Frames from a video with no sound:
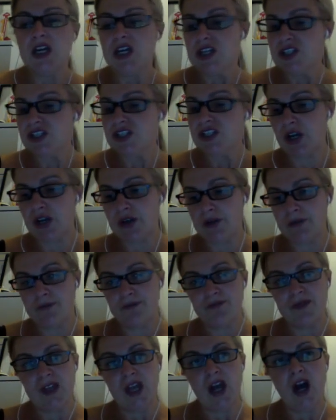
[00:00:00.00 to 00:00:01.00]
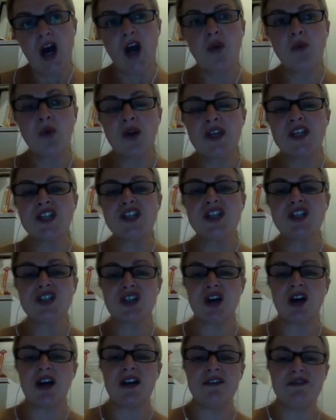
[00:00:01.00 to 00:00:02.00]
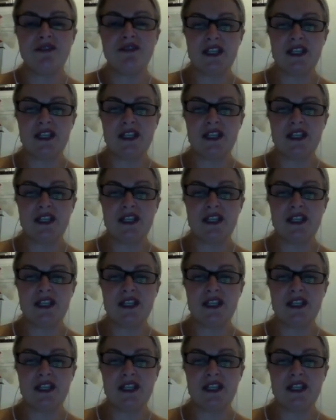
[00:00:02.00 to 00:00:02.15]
So I wanted to dive